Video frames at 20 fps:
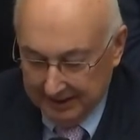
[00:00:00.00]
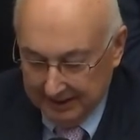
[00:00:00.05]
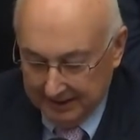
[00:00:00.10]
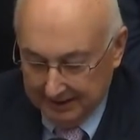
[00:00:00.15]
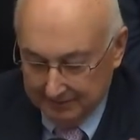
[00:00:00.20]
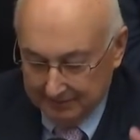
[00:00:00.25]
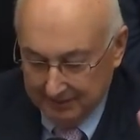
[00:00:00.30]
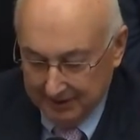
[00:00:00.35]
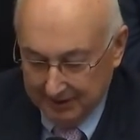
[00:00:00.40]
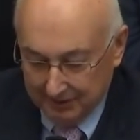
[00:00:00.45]

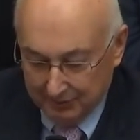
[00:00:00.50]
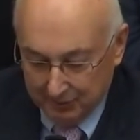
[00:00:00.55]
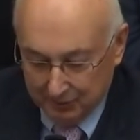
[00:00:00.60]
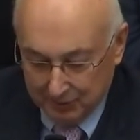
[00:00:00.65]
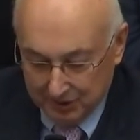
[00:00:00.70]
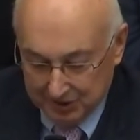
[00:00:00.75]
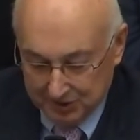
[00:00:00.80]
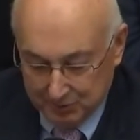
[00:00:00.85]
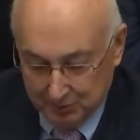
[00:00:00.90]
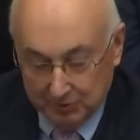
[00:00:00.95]
Uh,
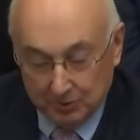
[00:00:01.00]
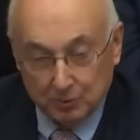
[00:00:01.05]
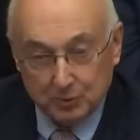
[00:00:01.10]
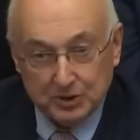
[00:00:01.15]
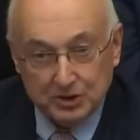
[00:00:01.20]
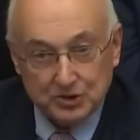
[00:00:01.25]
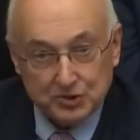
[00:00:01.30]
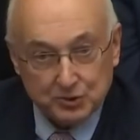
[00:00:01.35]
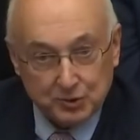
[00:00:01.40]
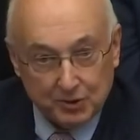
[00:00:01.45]
This will
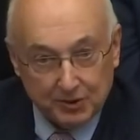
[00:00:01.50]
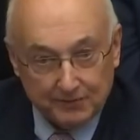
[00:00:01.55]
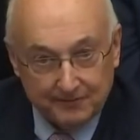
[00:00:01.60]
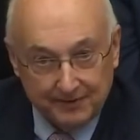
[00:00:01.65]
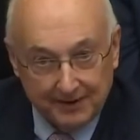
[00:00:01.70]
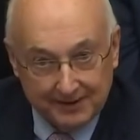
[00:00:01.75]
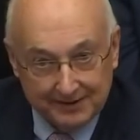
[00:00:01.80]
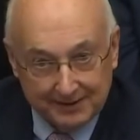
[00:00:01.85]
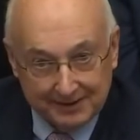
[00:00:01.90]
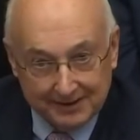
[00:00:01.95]
restore
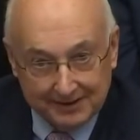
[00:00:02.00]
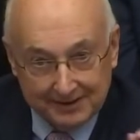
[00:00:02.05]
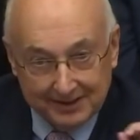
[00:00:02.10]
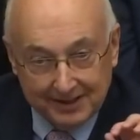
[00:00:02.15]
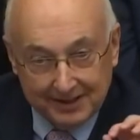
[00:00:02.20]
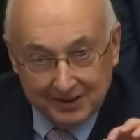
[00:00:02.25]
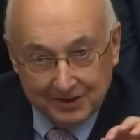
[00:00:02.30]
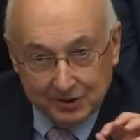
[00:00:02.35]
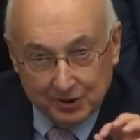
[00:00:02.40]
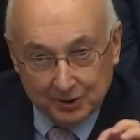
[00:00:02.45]
funding.
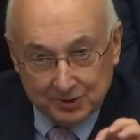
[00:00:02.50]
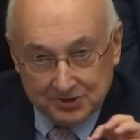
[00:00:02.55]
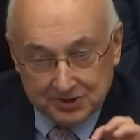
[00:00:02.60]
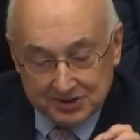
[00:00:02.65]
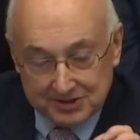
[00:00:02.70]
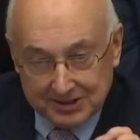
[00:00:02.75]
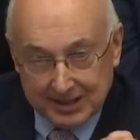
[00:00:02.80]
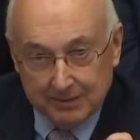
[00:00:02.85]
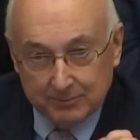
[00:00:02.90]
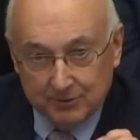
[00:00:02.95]
You know, it's
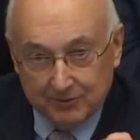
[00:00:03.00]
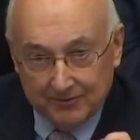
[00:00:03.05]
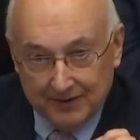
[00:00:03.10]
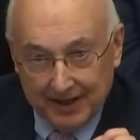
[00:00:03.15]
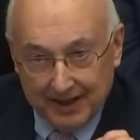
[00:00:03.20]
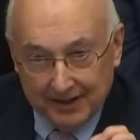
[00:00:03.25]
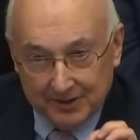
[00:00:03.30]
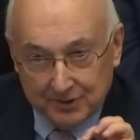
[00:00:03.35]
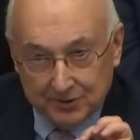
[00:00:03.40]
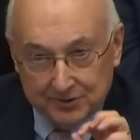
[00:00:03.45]
the stable
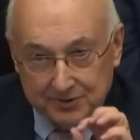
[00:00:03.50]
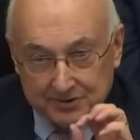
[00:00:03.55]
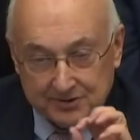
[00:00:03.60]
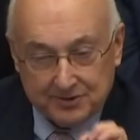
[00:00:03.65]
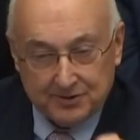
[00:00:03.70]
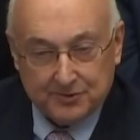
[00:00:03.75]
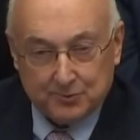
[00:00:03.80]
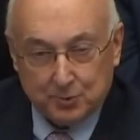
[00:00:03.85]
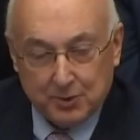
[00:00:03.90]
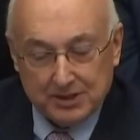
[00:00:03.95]
value
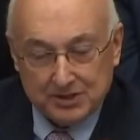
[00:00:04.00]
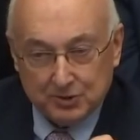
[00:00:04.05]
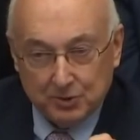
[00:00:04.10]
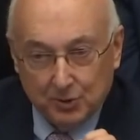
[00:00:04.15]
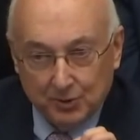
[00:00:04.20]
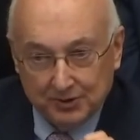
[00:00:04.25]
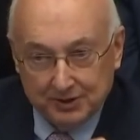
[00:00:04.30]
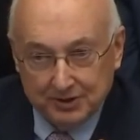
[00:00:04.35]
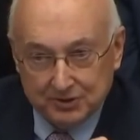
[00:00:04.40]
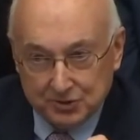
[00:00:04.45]
that's the
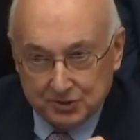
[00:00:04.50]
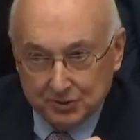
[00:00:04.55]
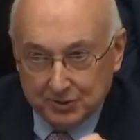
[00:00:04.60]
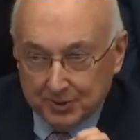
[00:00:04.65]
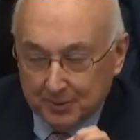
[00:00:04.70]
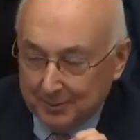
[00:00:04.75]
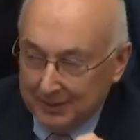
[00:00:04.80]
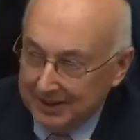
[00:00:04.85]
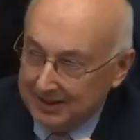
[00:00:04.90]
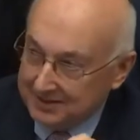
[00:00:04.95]
threshold issue
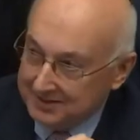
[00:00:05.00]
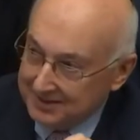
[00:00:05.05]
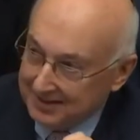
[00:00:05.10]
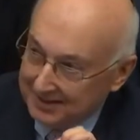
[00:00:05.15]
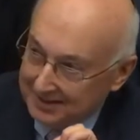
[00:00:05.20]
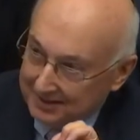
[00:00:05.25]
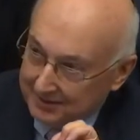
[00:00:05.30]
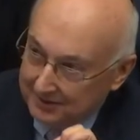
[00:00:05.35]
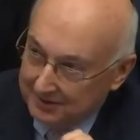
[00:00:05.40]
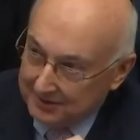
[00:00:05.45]
that makes
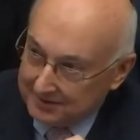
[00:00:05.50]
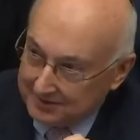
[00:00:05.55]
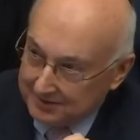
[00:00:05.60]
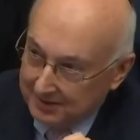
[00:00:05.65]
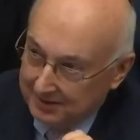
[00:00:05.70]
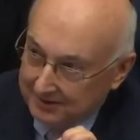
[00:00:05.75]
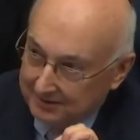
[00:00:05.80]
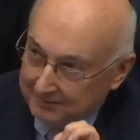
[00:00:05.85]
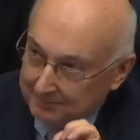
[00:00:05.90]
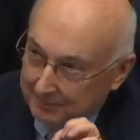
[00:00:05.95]
this
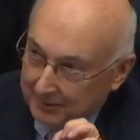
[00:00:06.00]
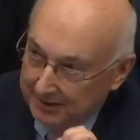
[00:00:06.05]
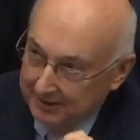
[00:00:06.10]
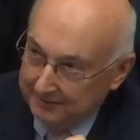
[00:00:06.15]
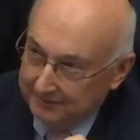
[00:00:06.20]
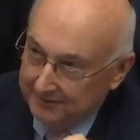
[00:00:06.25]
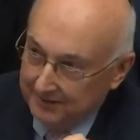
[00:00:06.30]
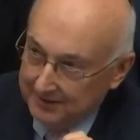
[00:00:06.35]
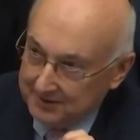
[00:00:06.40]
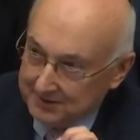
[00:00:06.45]
uh,
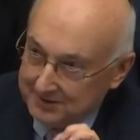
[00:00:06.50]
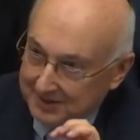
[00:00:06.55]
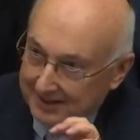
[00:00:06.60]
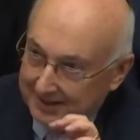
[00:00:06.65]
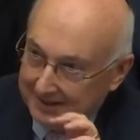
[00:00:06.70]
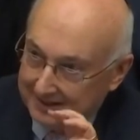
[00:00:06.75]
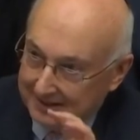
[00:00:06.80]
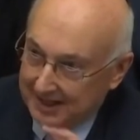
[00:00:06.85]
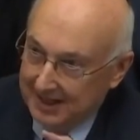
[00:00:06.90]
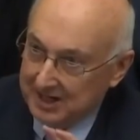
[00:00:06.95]
money funds
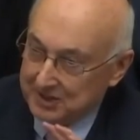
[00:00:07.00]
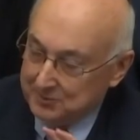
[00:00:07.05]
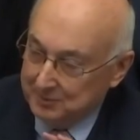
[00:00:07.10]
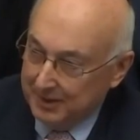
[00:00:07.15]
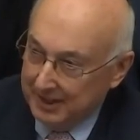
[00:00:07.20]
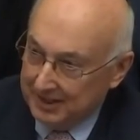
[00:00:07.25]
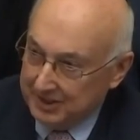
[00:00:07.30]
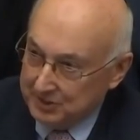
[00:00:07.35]
a cash